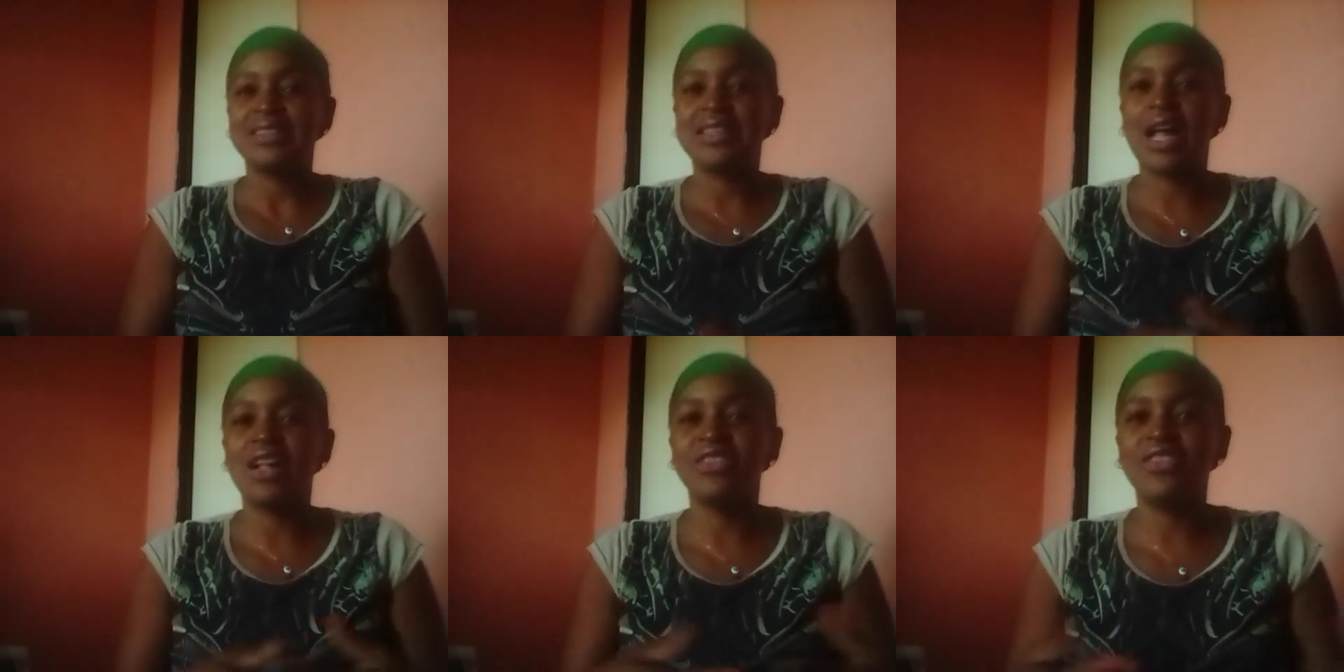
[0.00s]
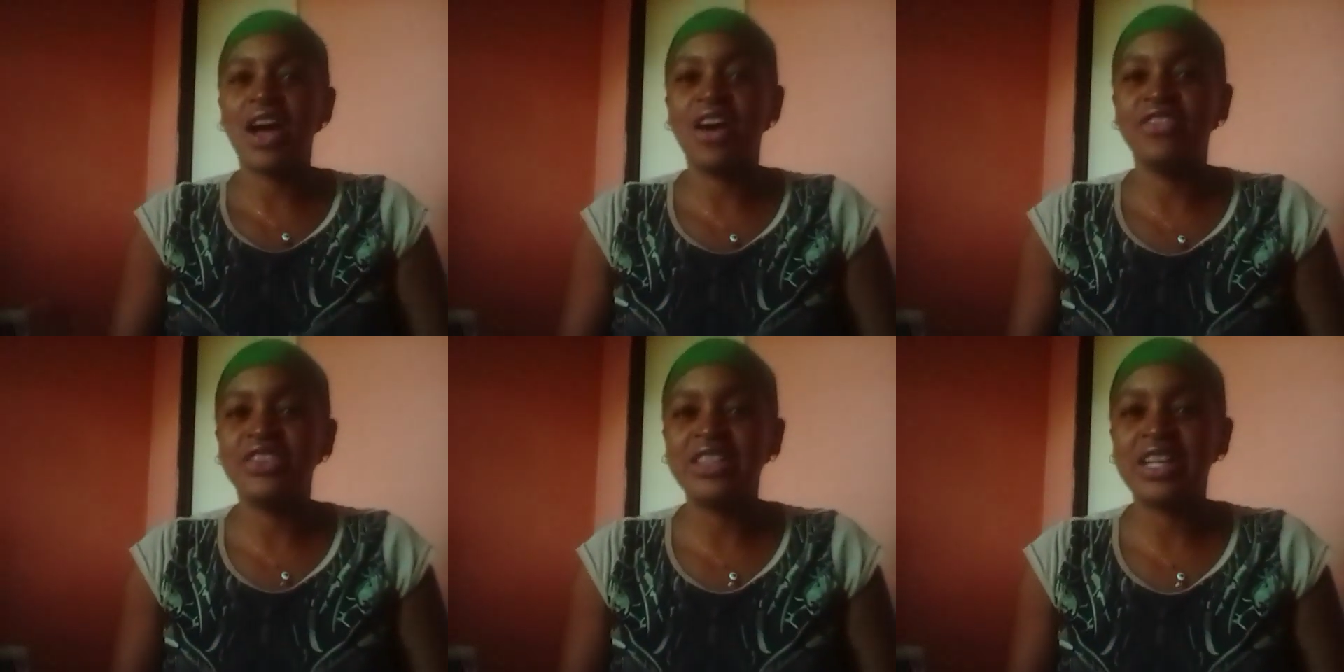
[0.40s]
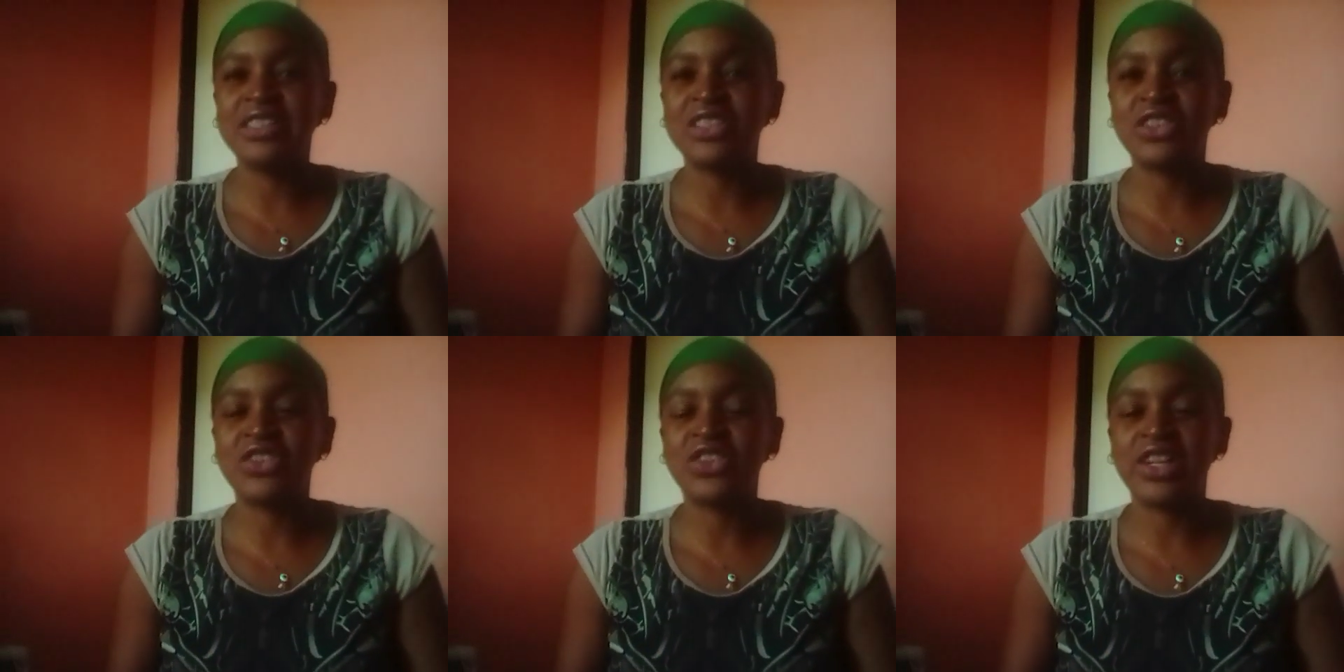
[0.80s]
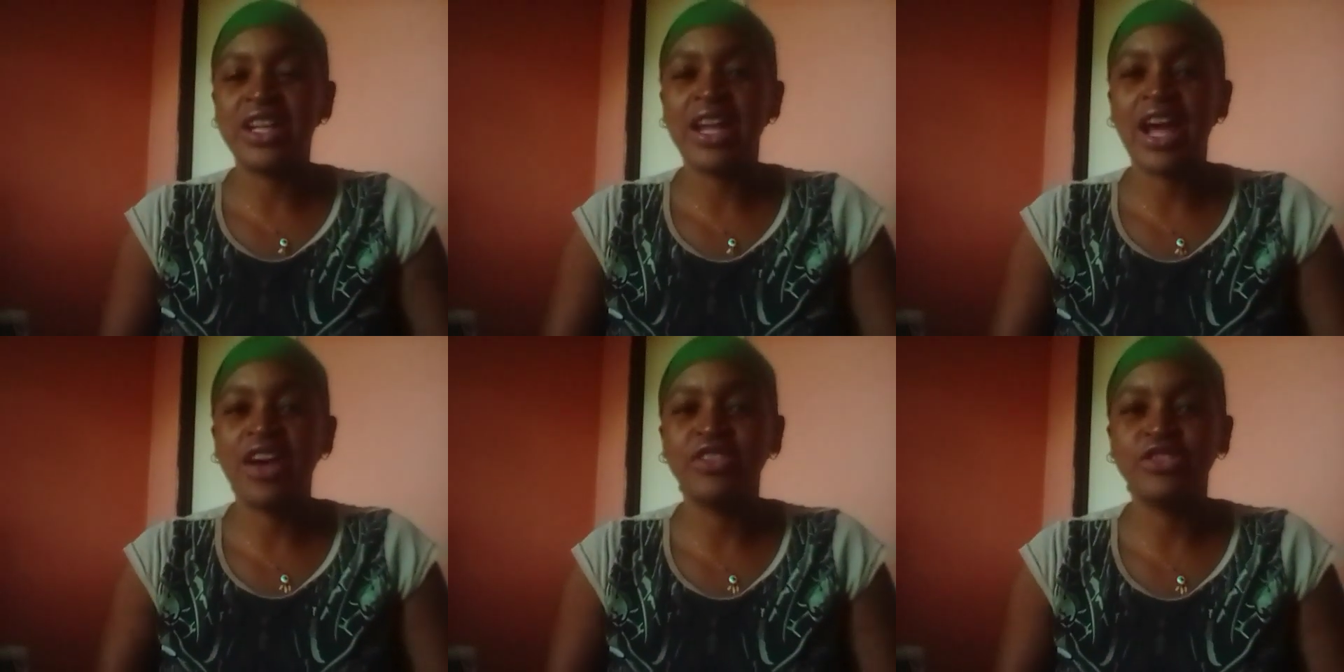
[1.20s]
Self-love, it doesn't
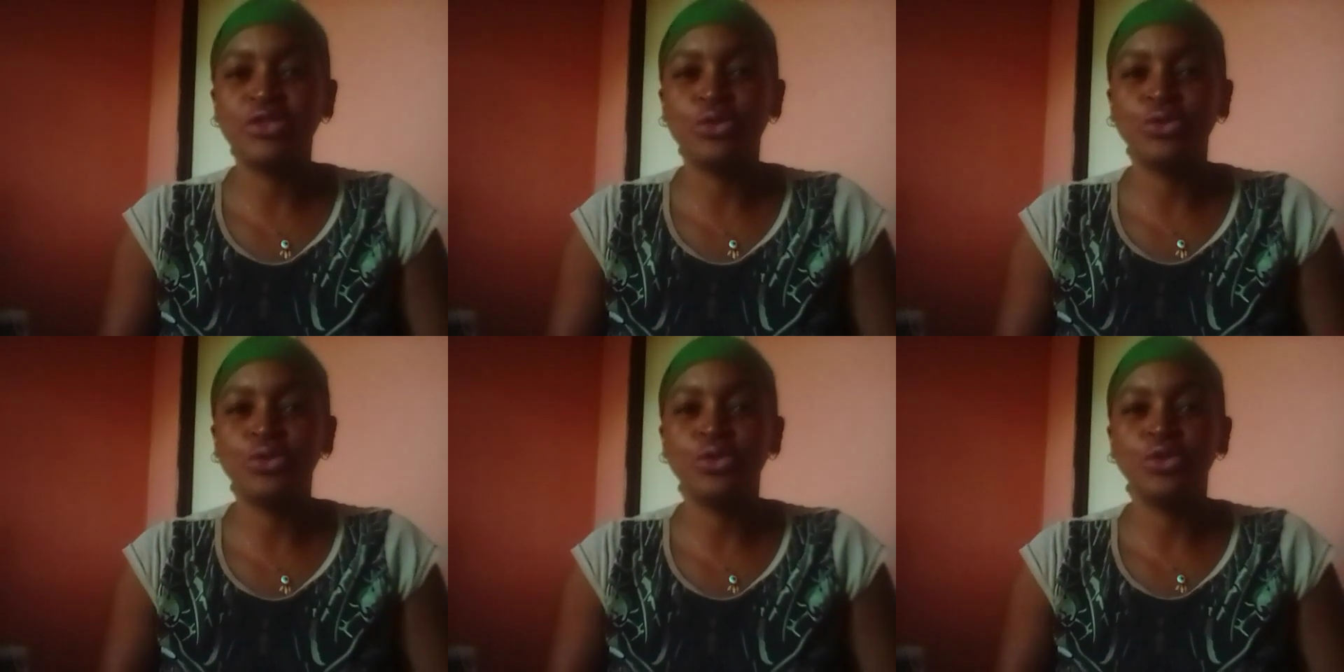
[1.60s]
really have to